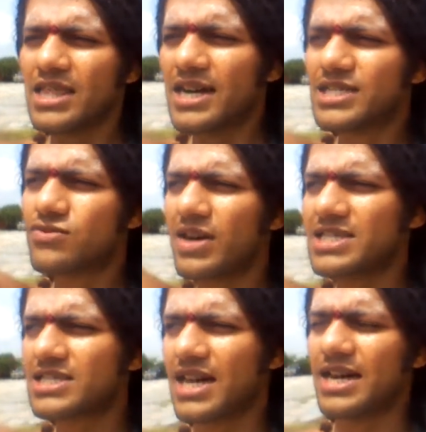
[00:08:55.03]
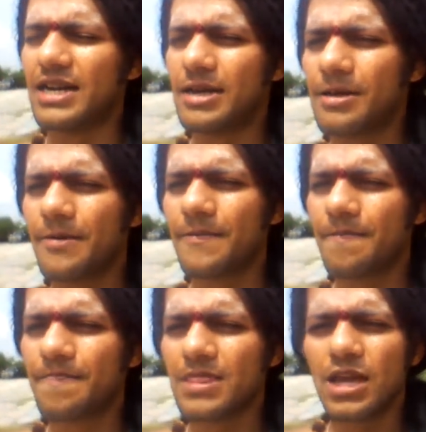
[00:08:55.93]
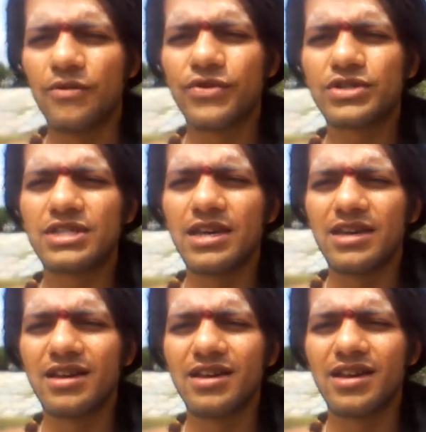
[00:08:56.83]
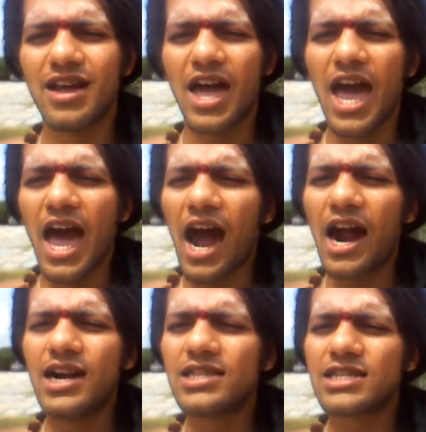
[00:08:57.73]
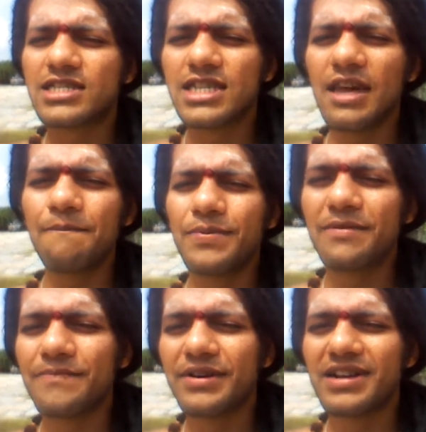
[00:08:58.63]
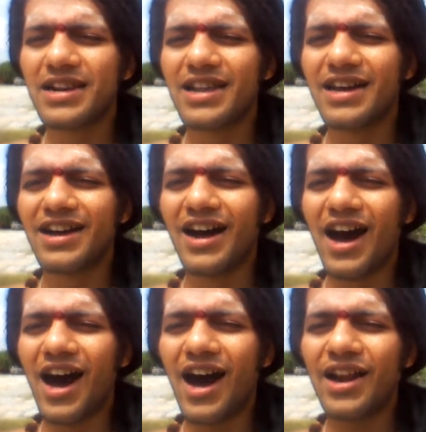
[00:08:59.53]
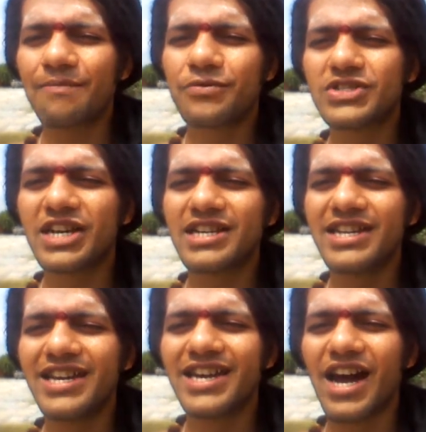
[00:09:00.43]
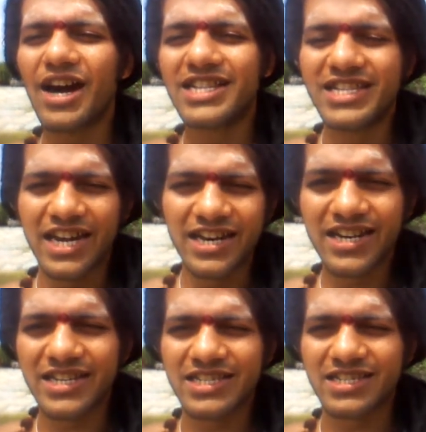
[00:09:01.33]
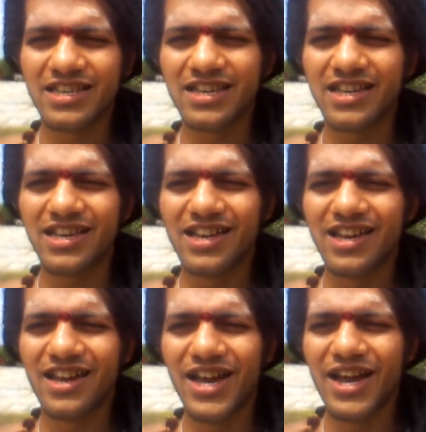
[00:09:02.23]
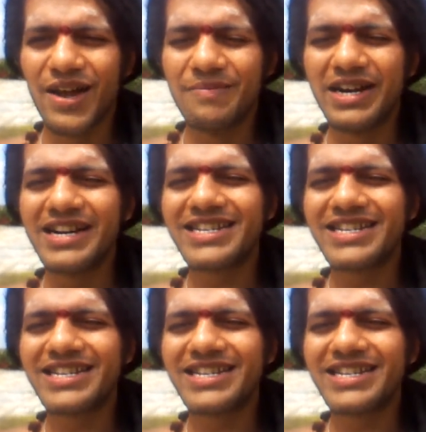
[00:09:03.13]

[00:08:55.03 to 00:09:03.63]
That is one side, if you see. And the same people are projecting terrorists, bloody